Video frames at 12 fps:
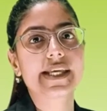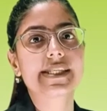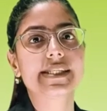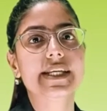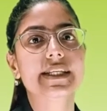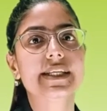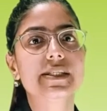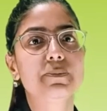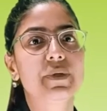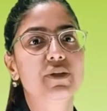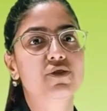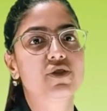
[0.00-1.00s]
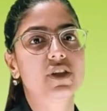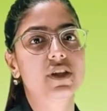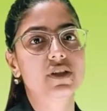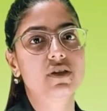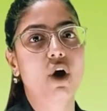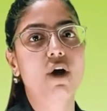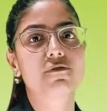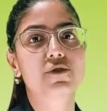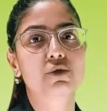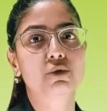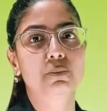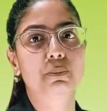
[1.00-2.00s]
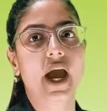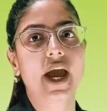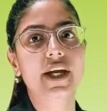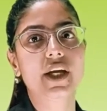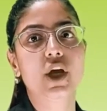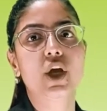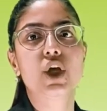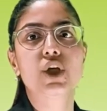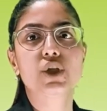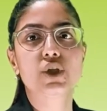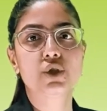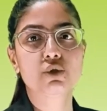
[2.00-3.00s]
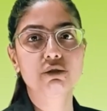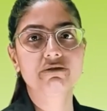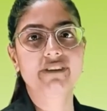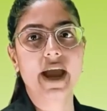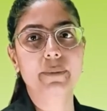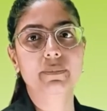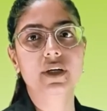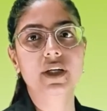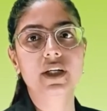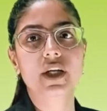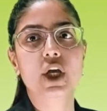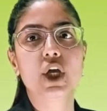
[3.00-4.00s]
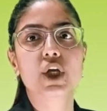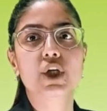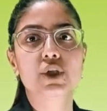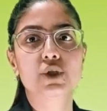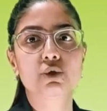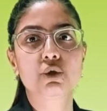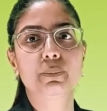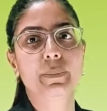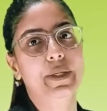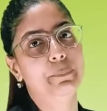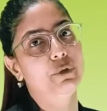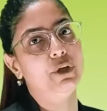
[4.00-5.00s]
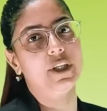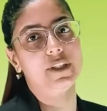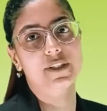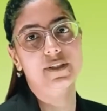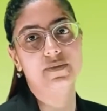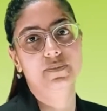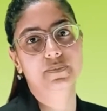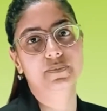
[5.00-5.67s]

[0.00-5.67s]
See these pictures of jute plant, jute fiber, jute made products.